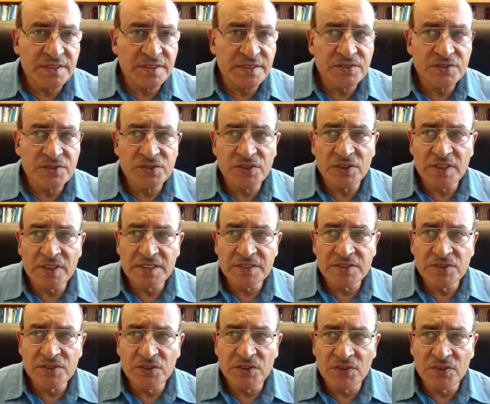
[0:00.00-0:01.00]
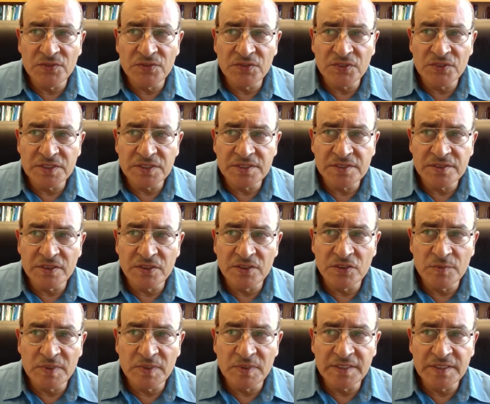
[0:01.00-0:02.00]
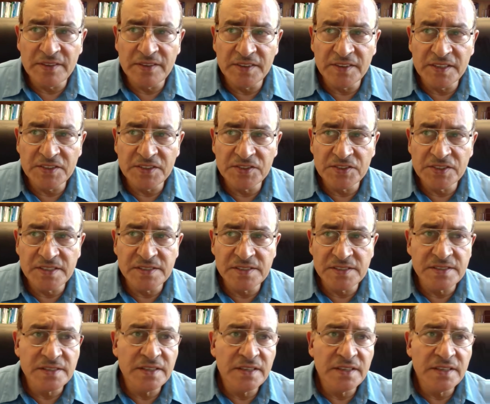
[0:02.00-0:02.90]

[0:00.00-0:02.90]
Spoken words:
So let's go first to global definitions,